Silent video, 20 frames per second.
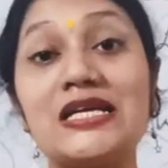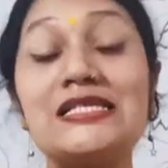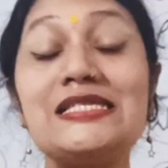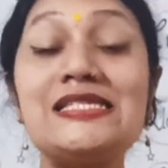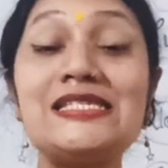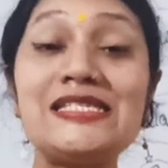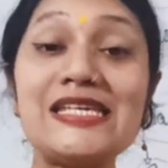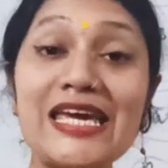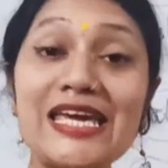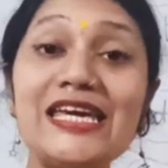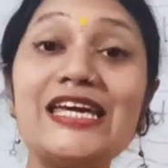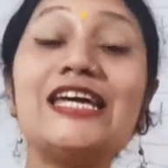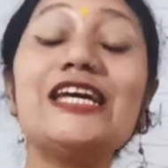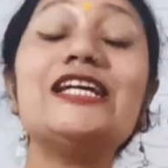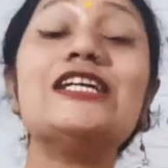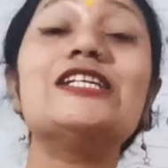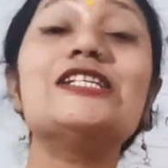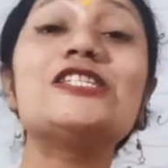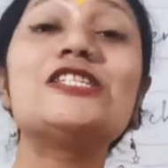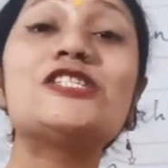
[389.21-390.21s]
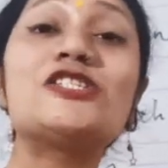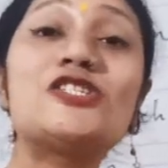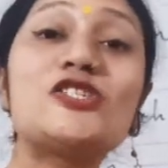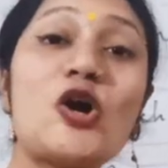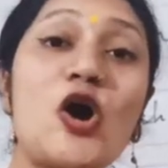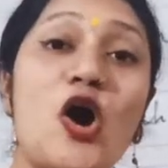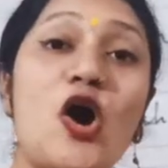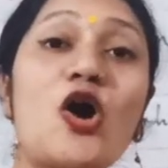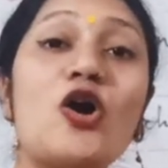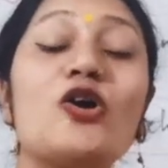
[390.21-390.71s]
Singing a
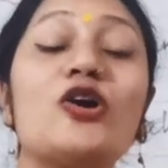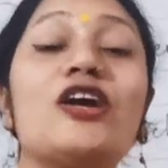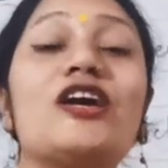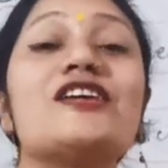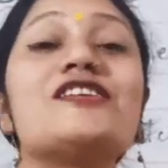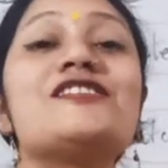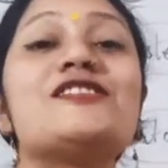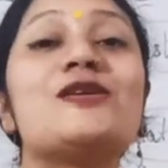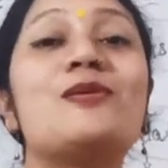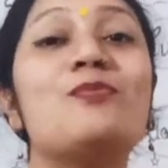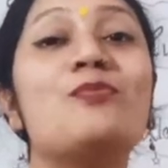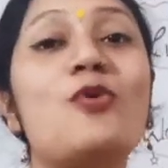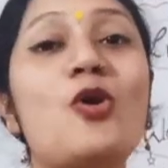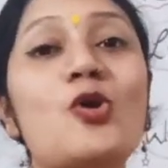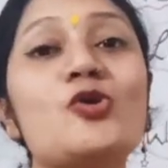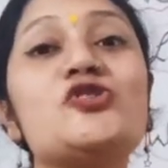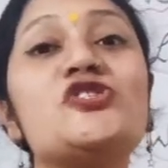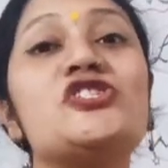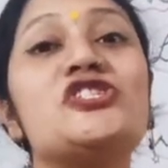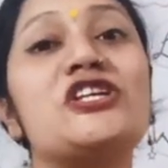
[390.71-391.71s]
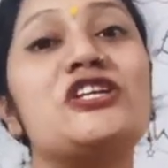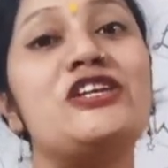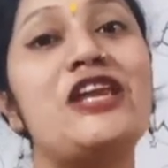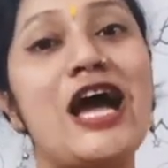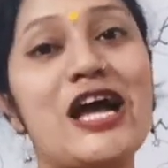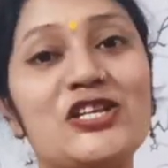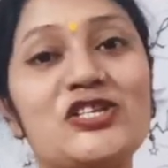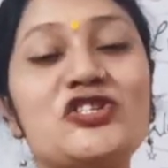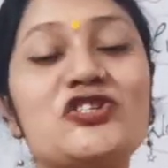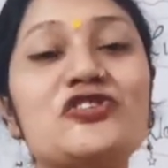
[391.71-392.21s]
song is the most
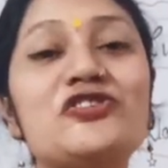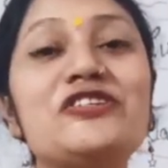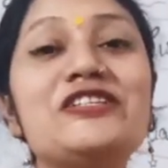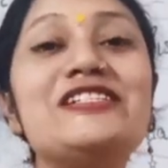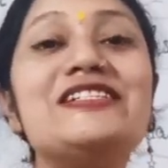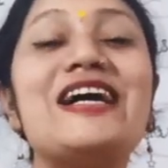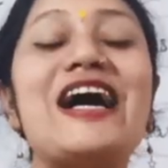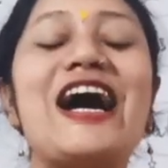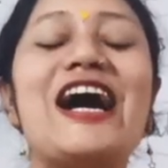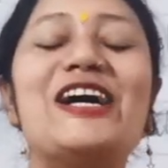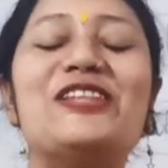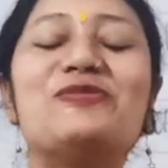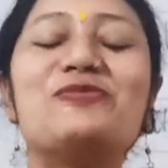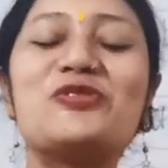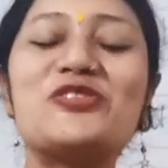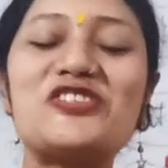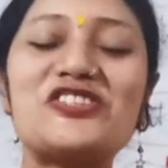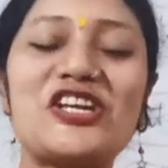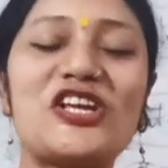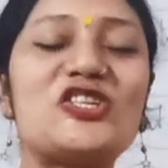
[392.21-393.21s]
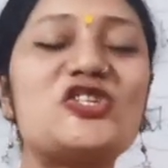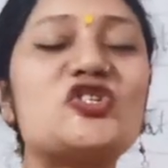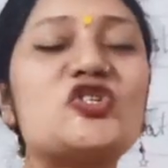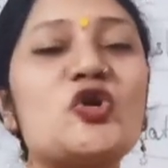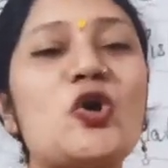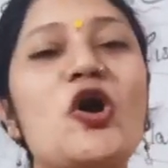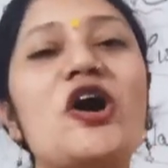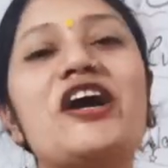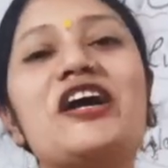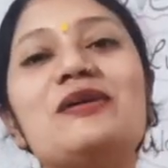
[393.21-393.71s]
natural and most
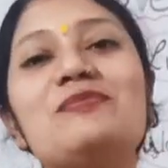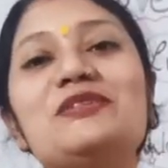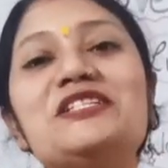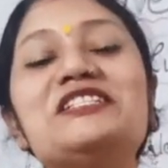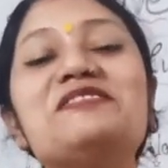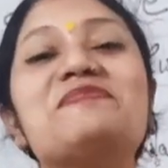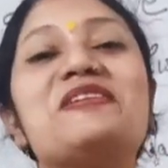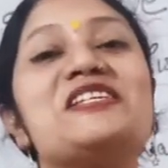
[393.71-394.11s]
enjoyable,